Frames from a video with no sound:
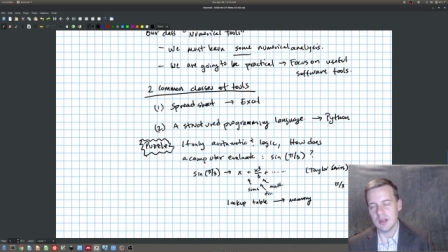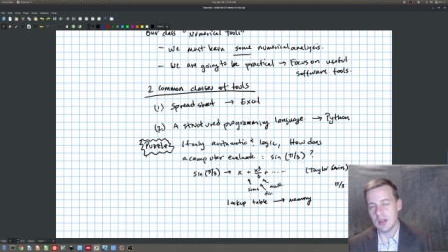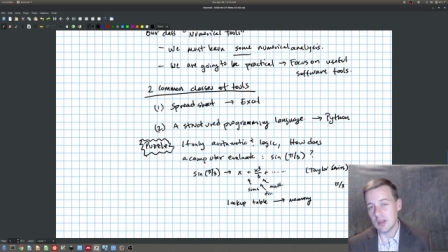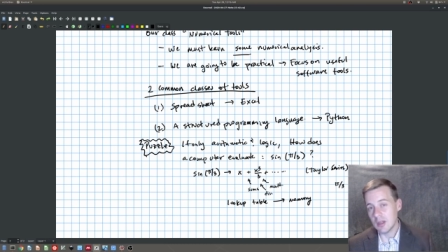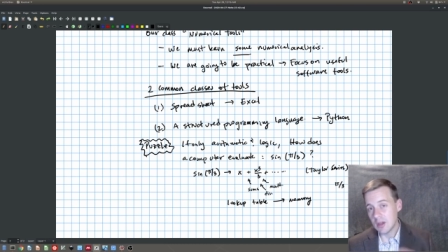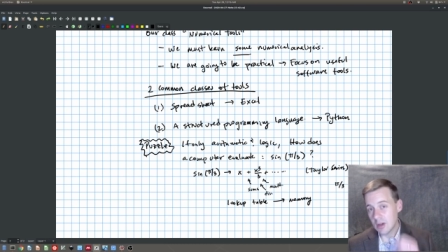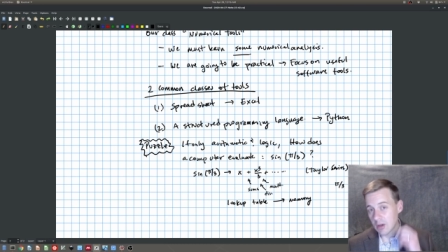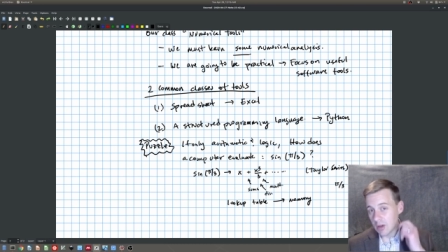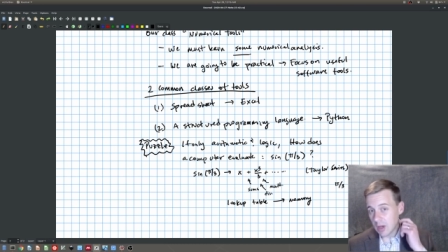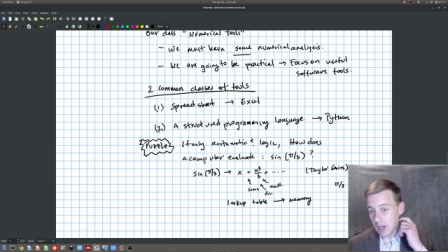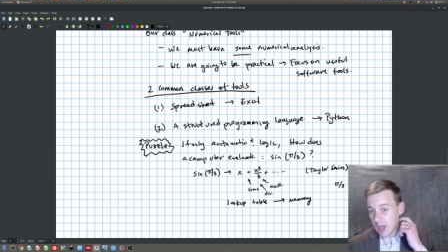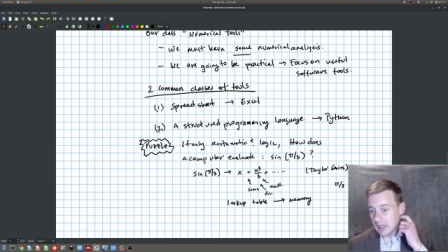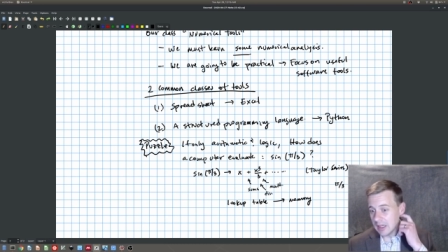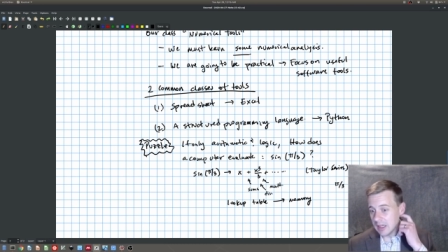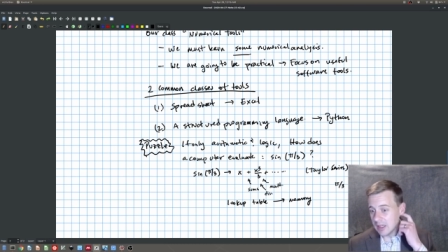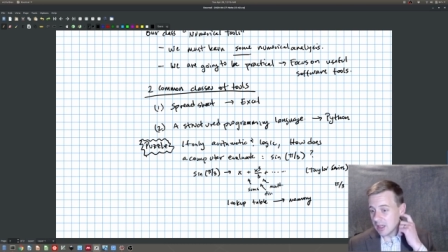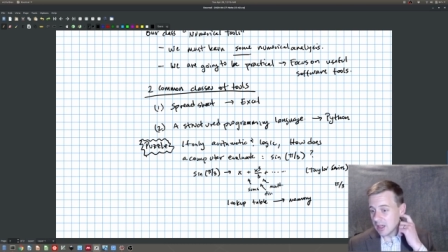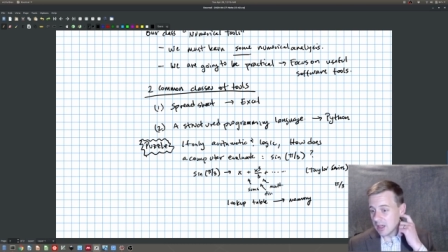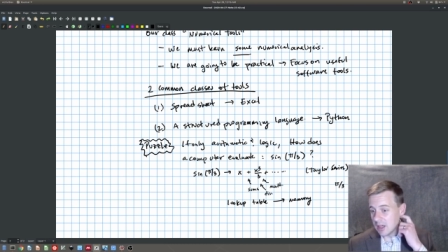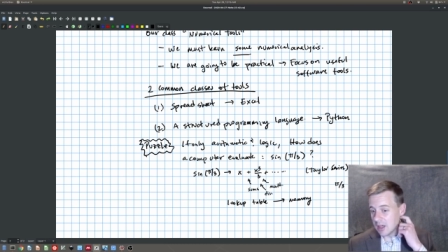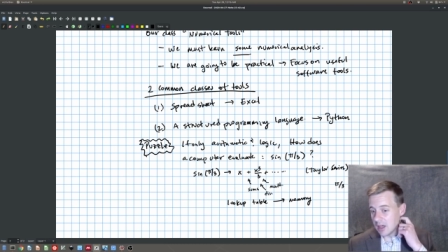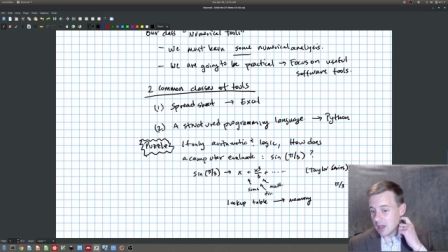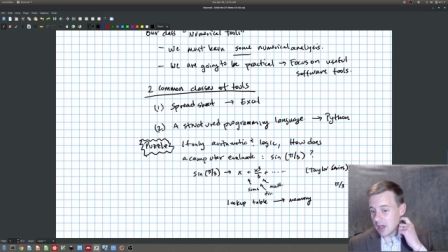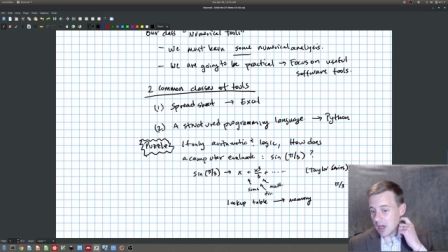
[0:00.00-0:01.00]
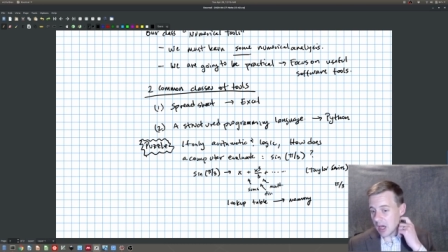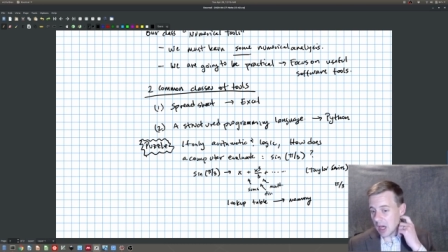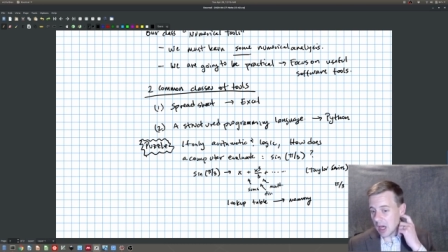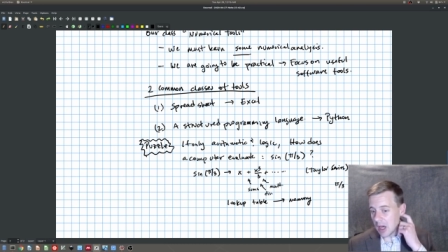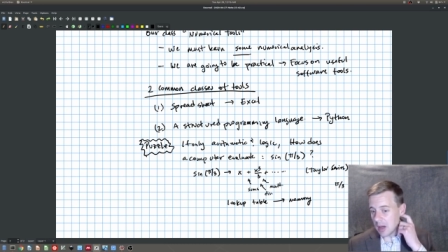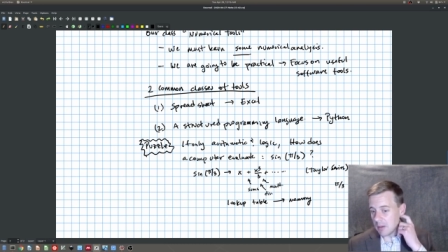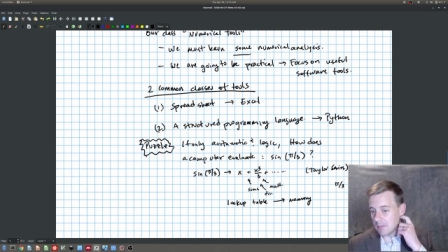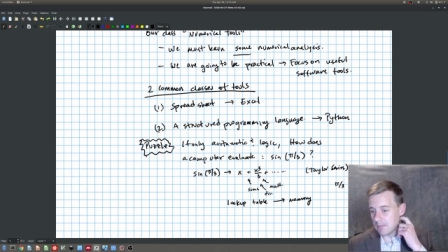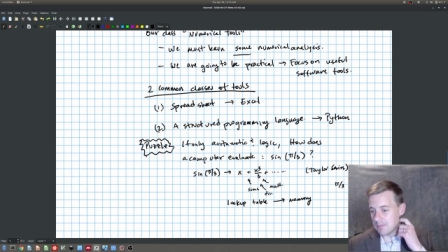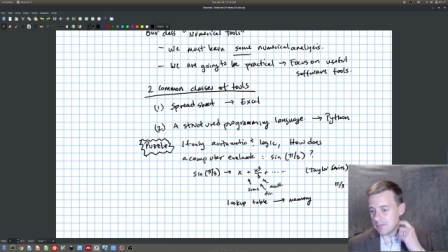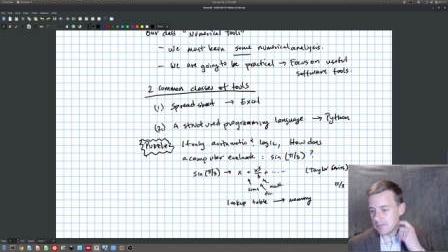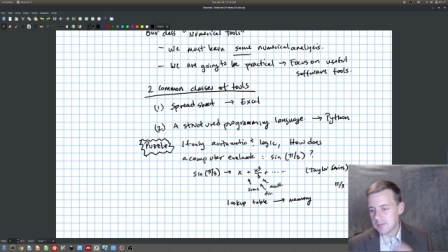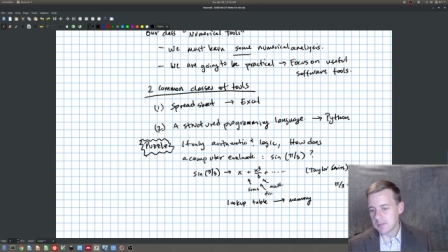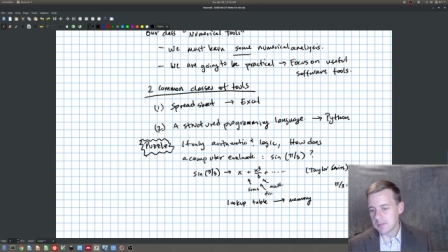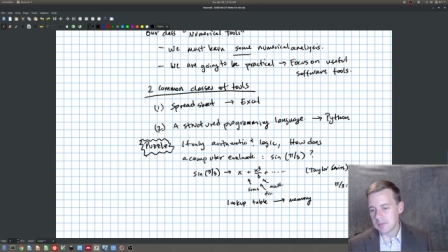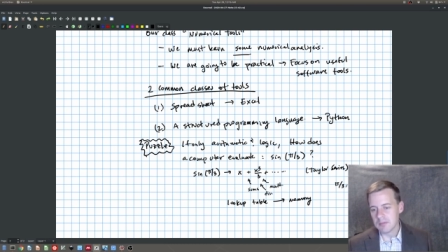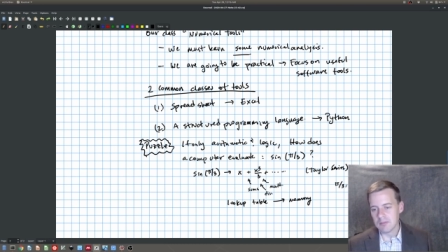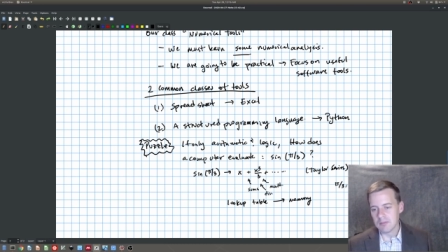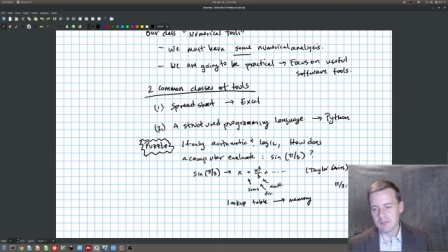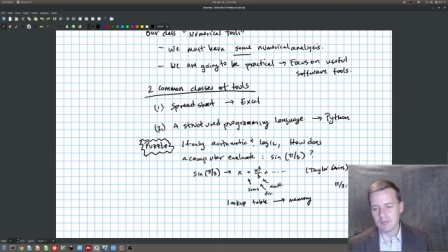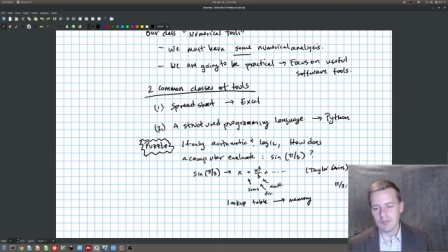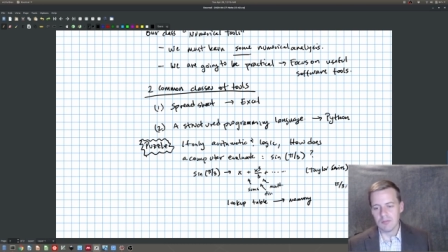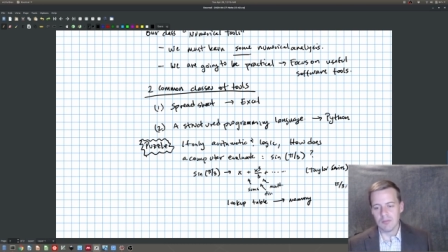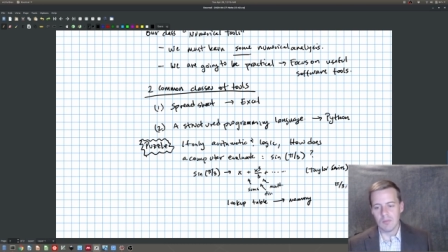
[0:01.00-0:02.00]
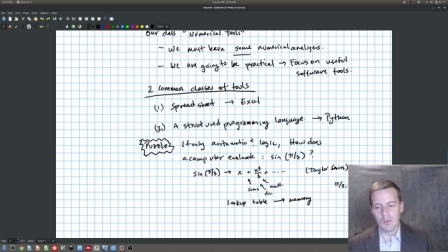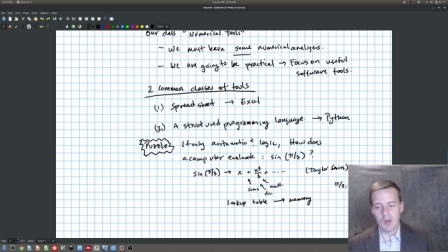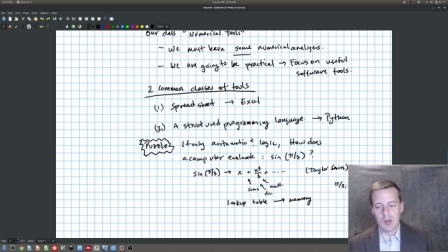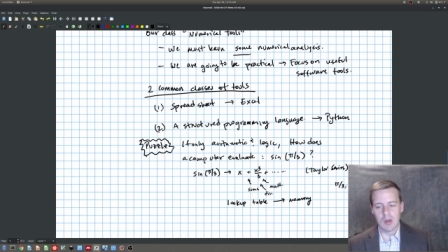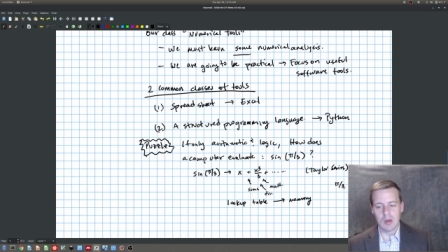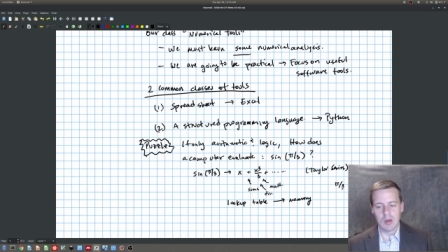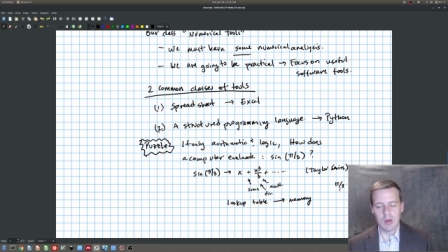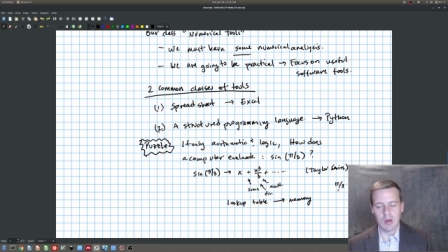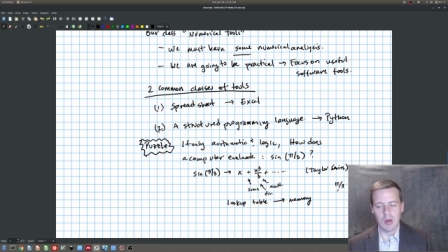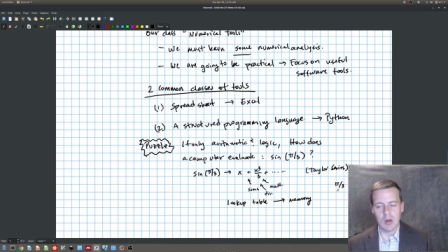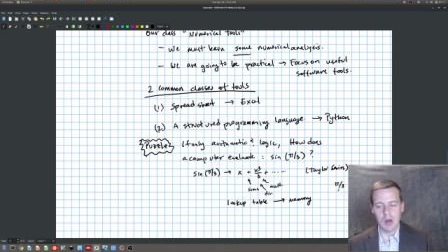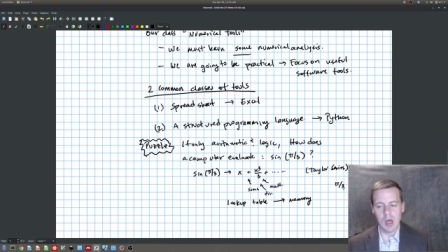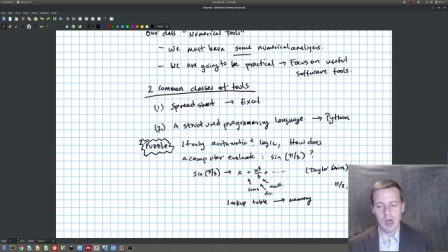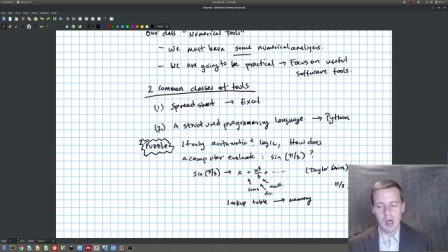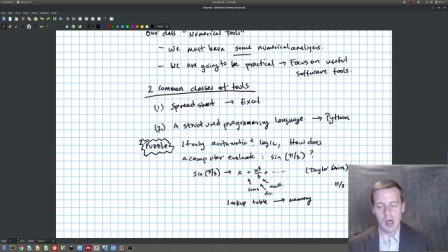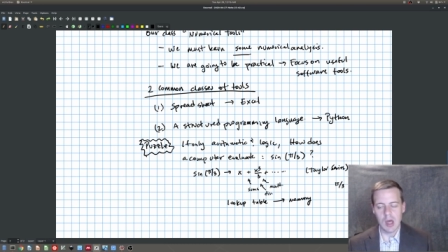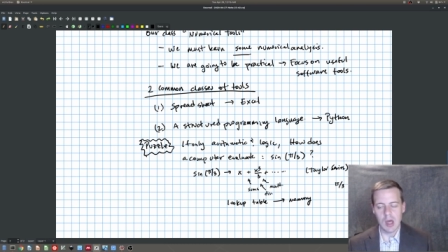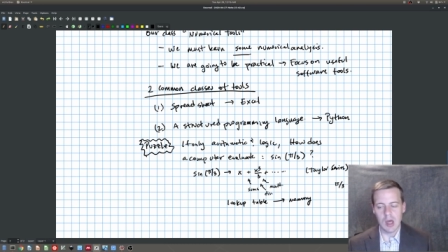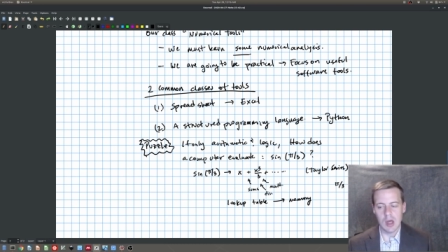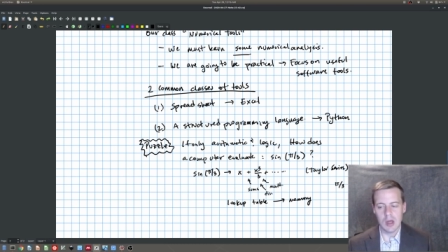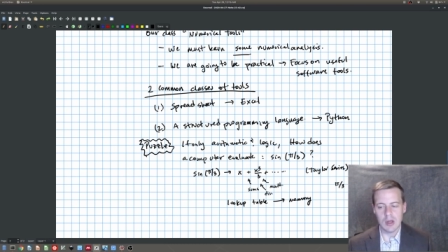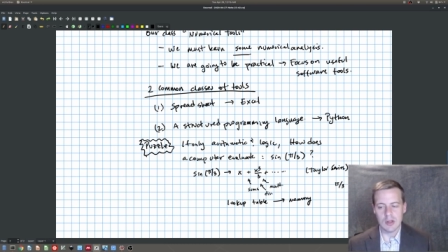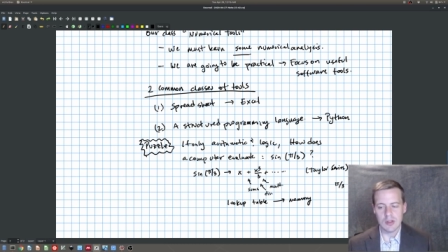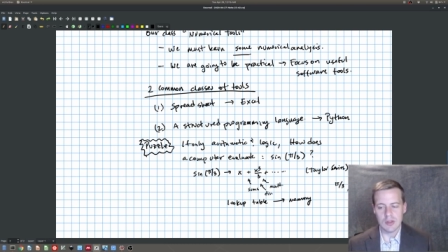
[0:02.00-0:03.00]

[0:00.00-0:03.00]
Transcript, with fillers: Okay? So